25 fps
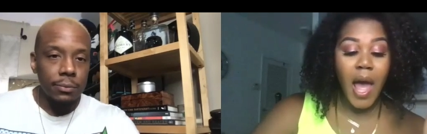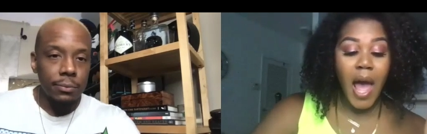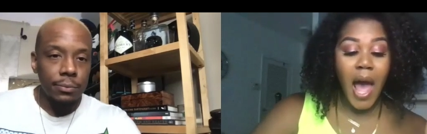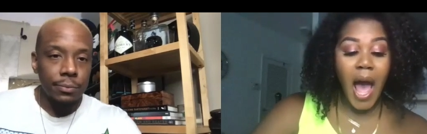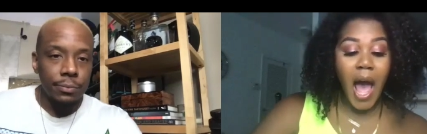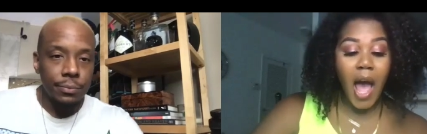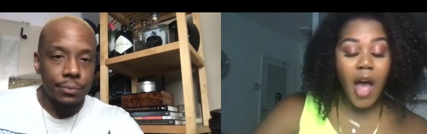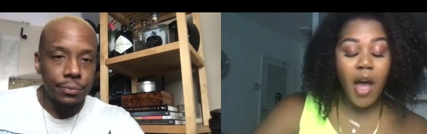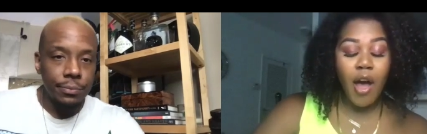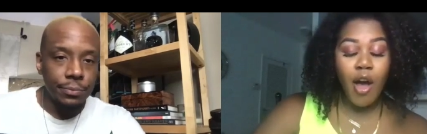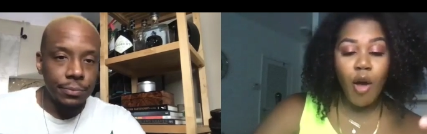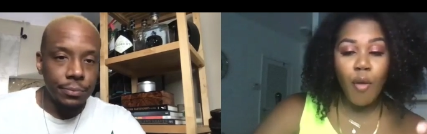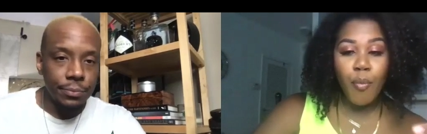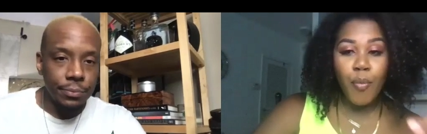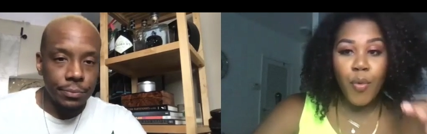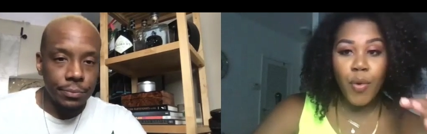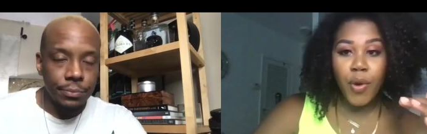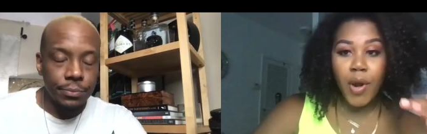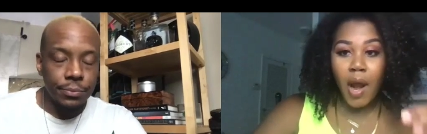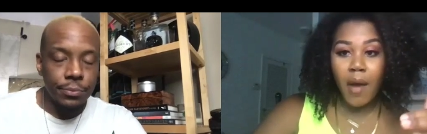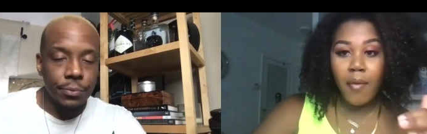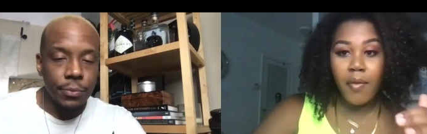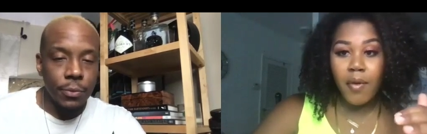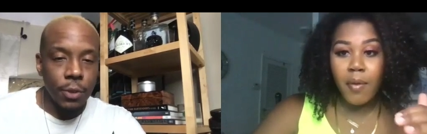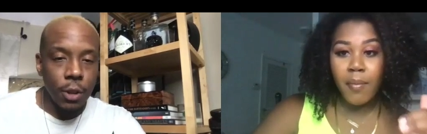Speaker 1: I hope
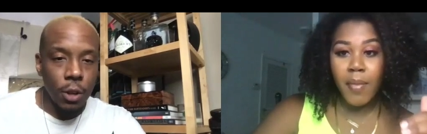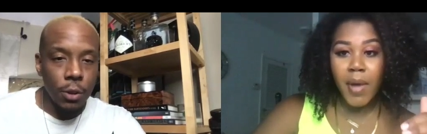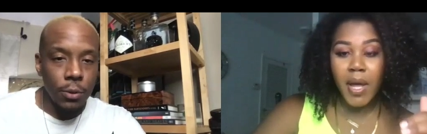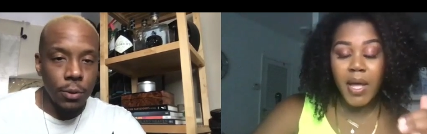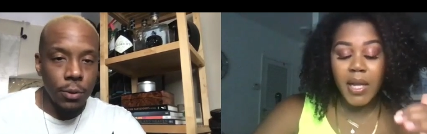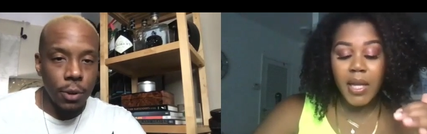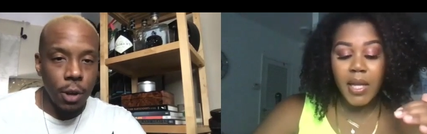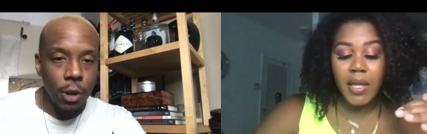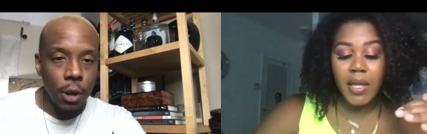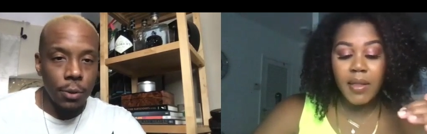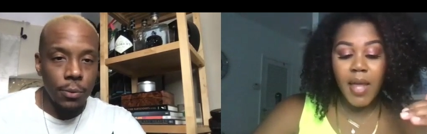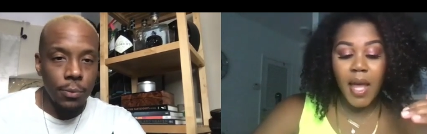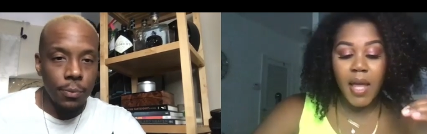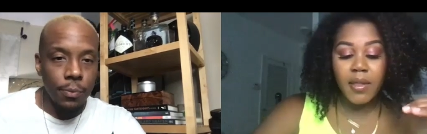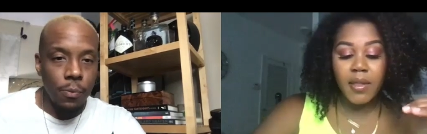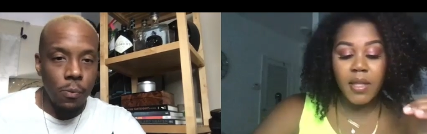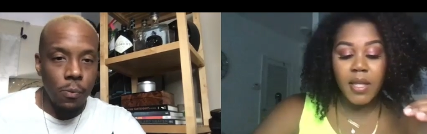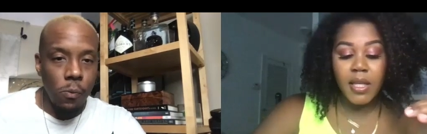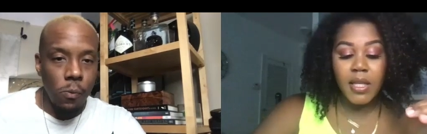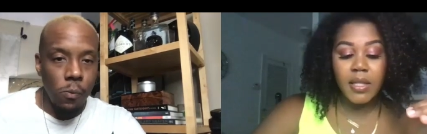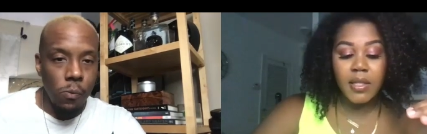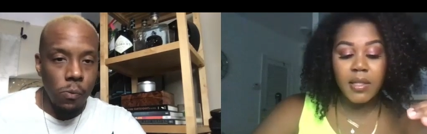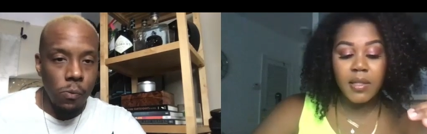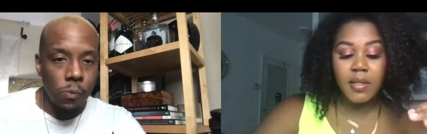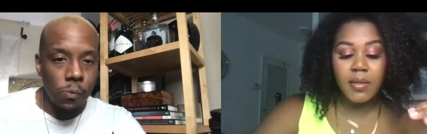whatever money that
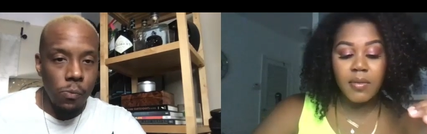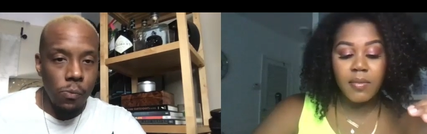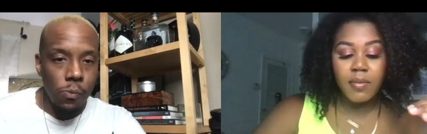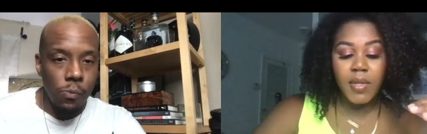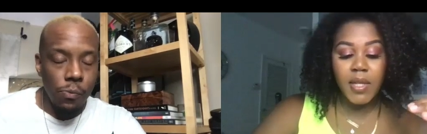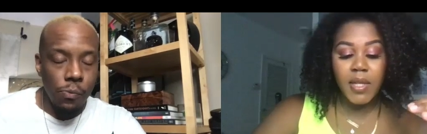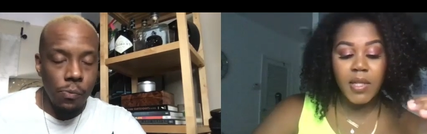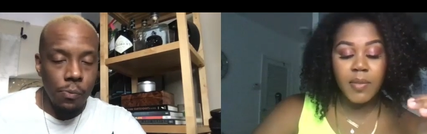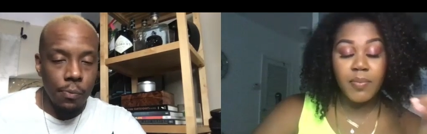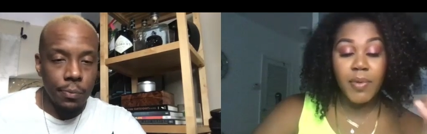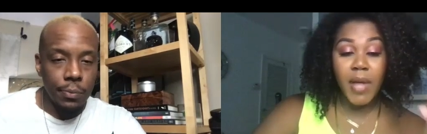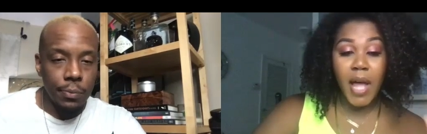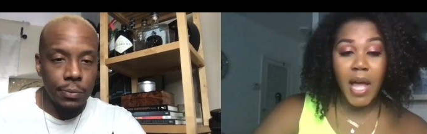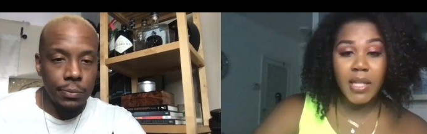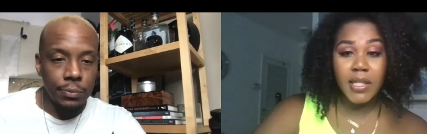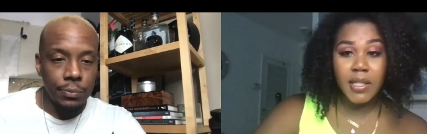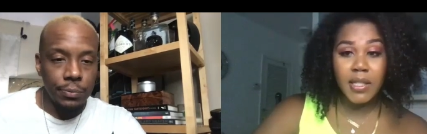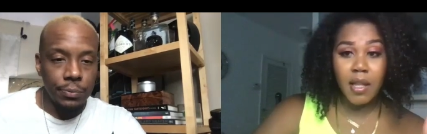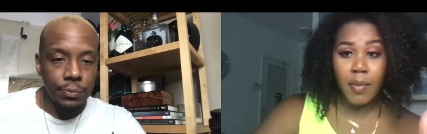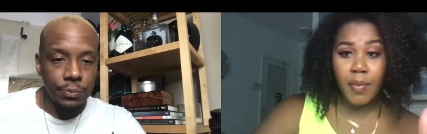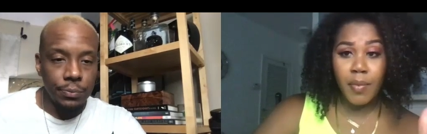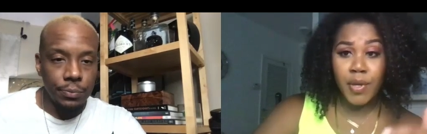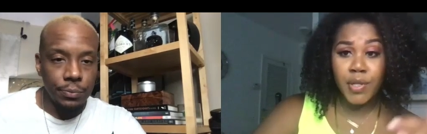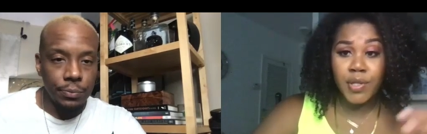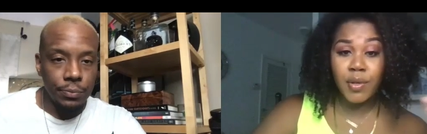these these black
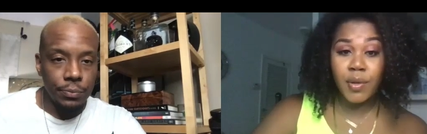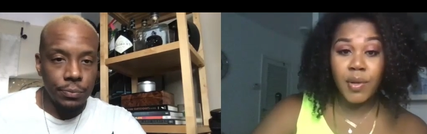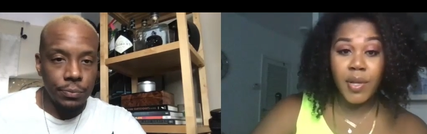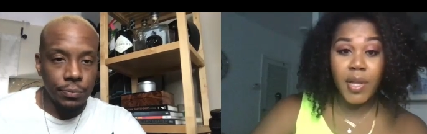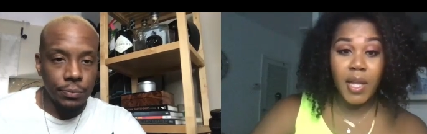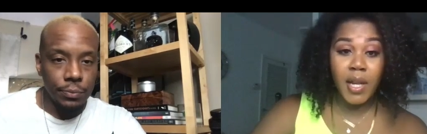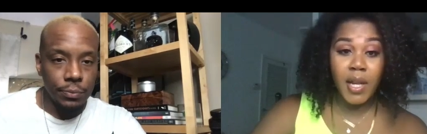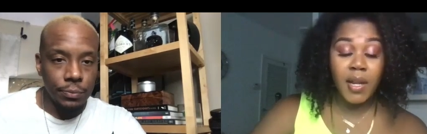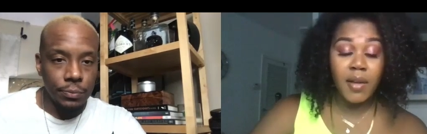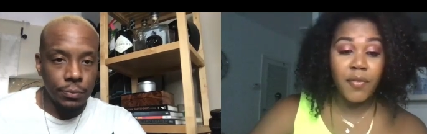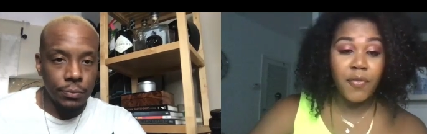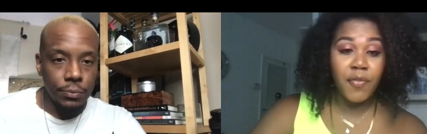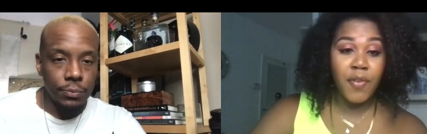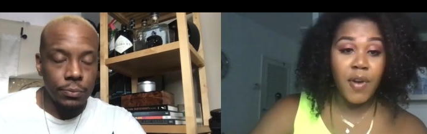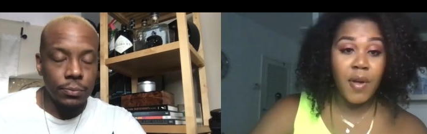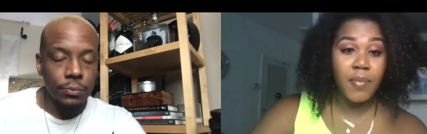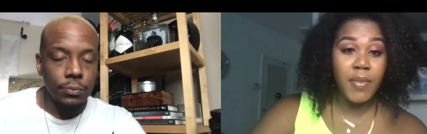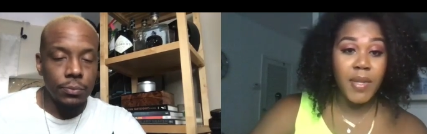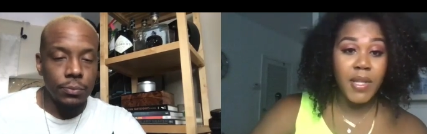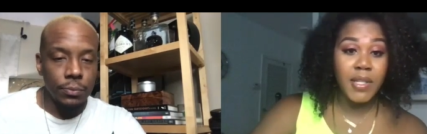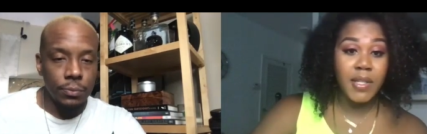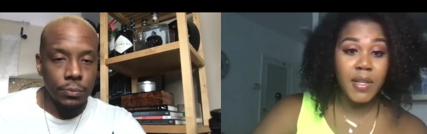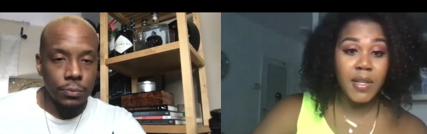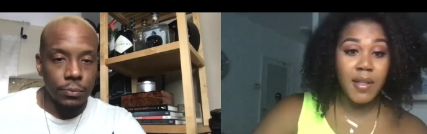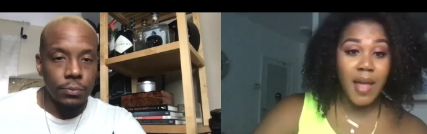celebrities are getting from
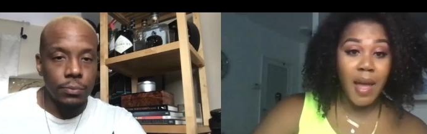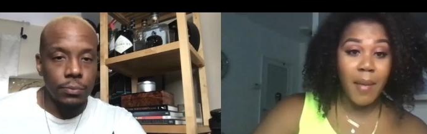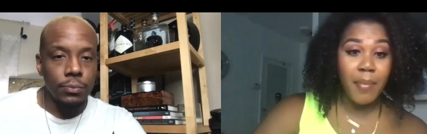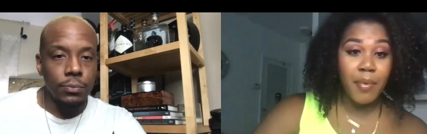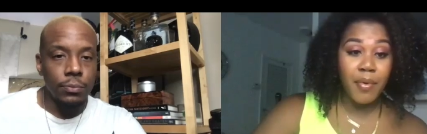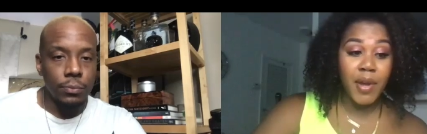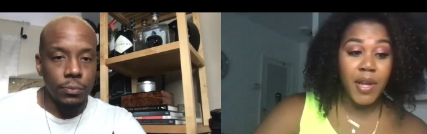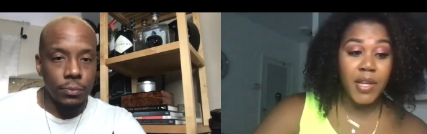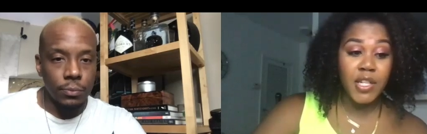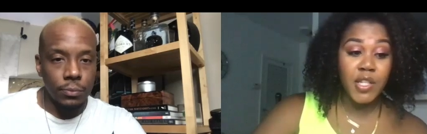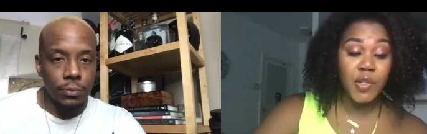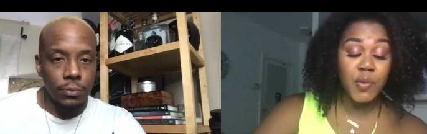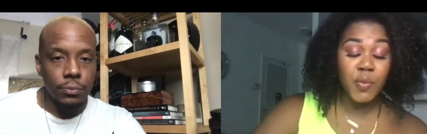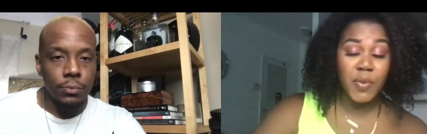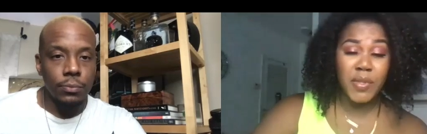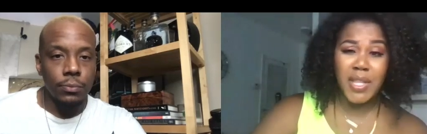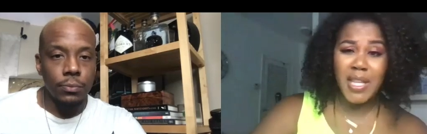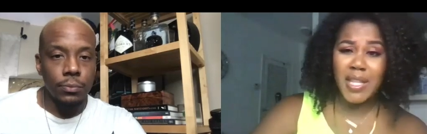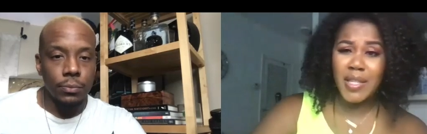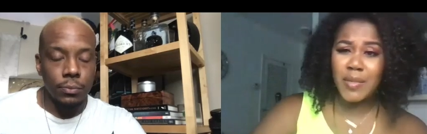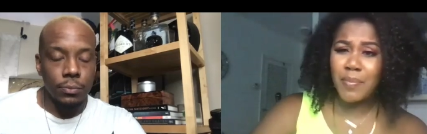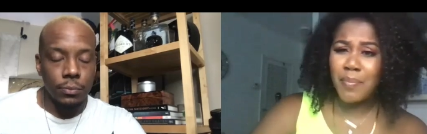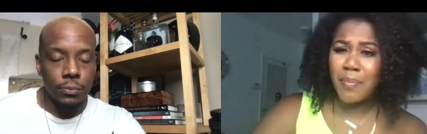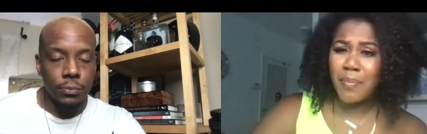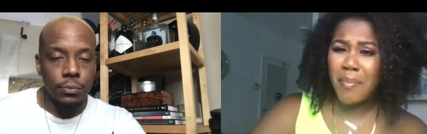these collaborations with
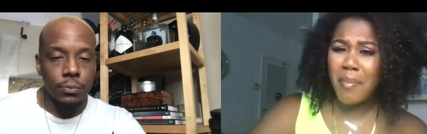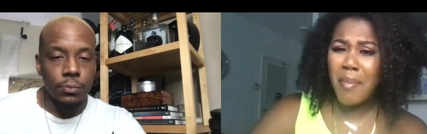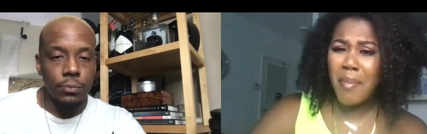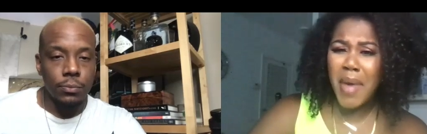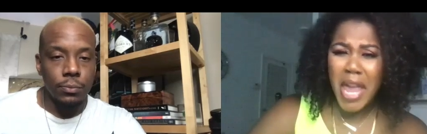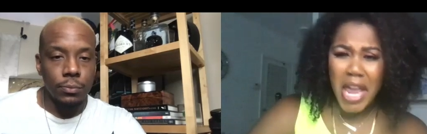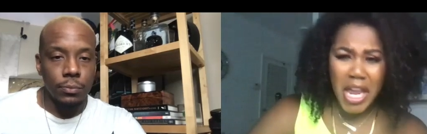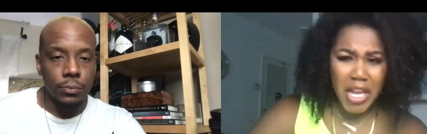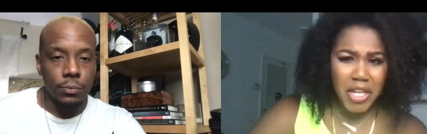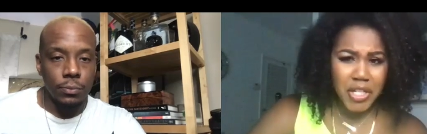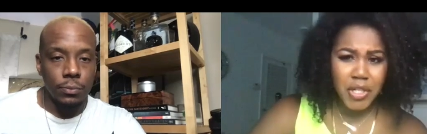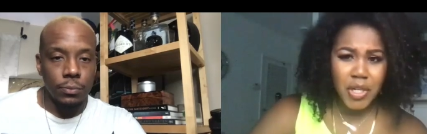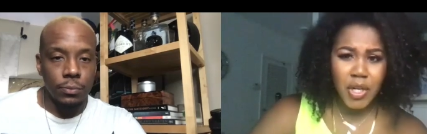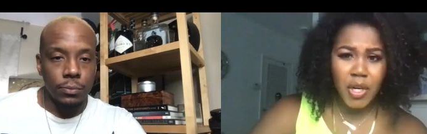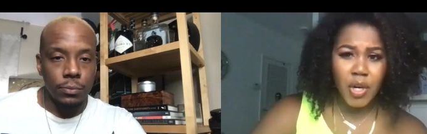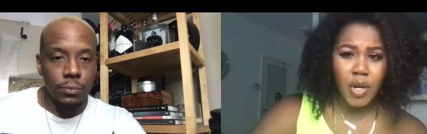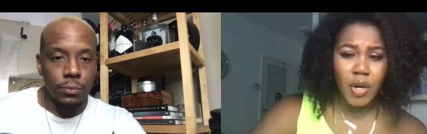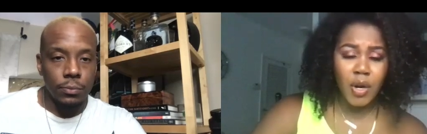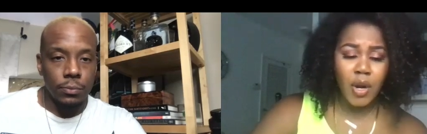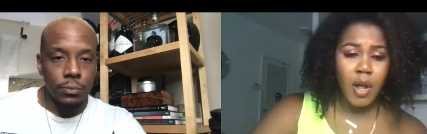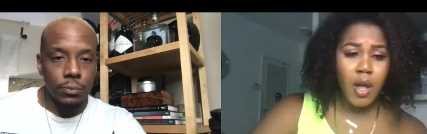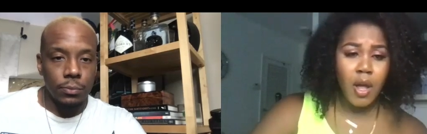these major